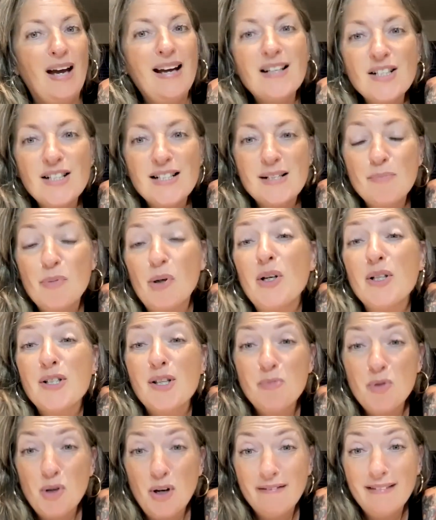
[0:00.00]
actually,
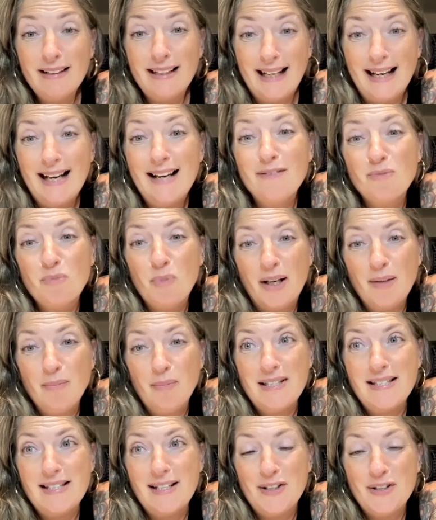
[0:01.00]
because I'm traveling, I haven't weighed
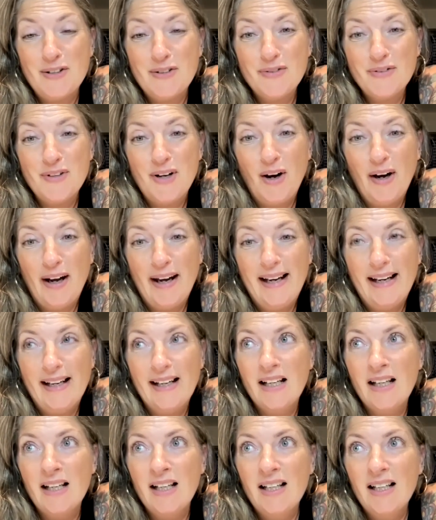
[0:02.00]
myself.
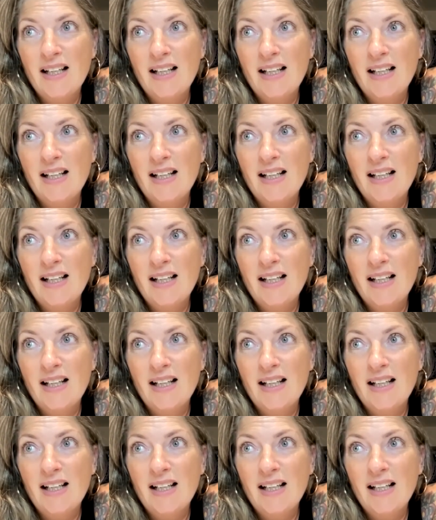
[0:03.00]
I